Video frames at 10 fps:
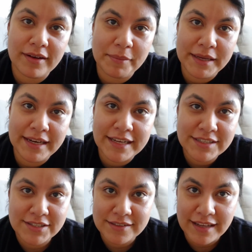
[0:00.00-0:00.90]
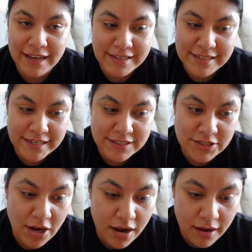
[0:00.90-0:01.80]
I mean, it's like I said, it's
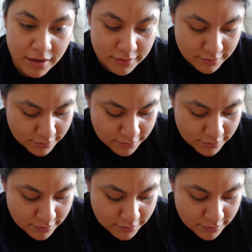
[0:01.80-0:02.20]
not